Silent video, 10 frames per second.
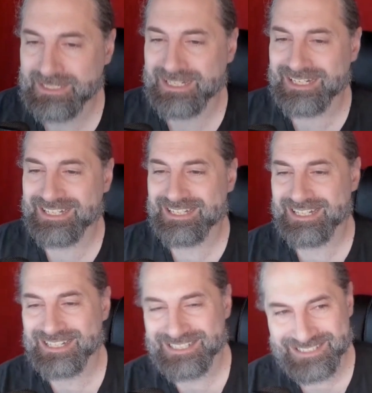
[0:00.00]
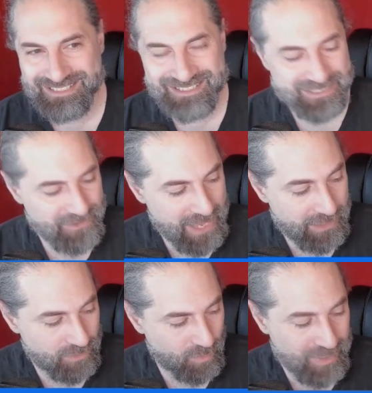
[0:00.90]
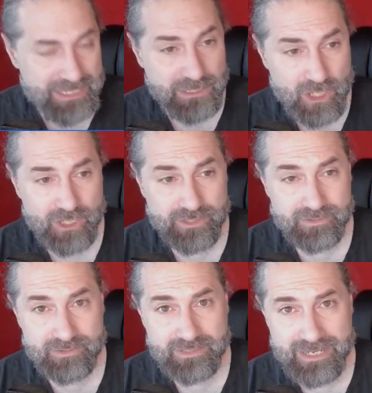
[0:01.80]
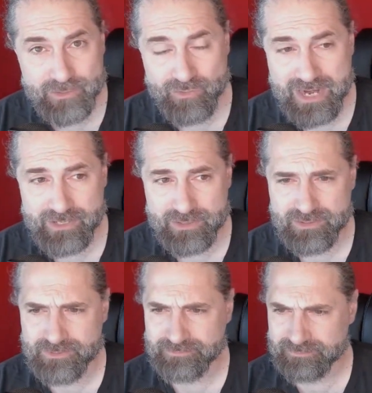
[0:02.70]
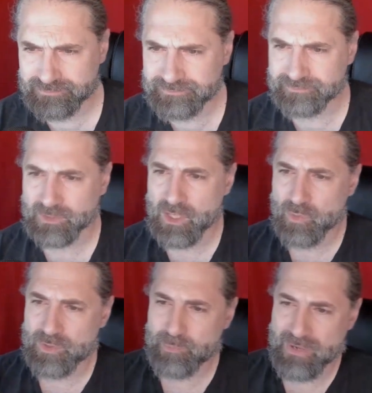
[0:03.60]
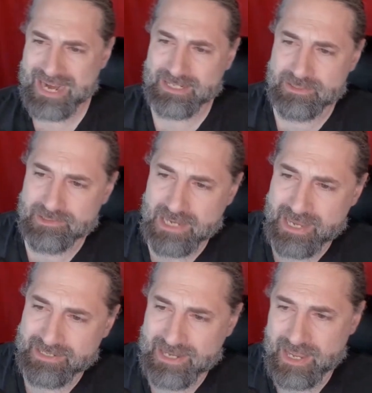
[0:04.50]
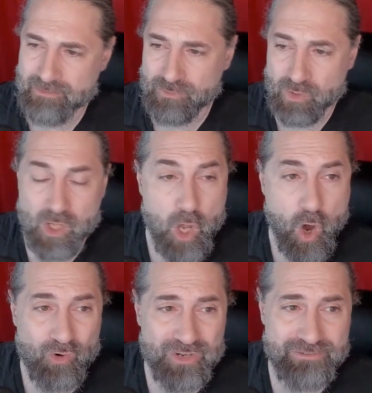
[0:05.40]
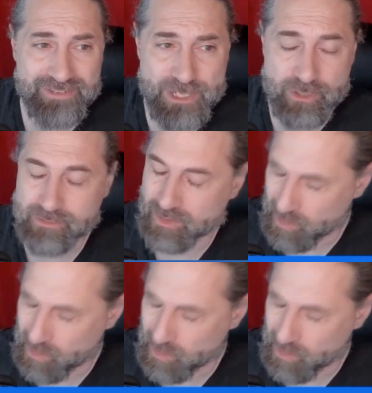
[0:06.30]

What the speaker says: that we learn as writers with practice and careful revision.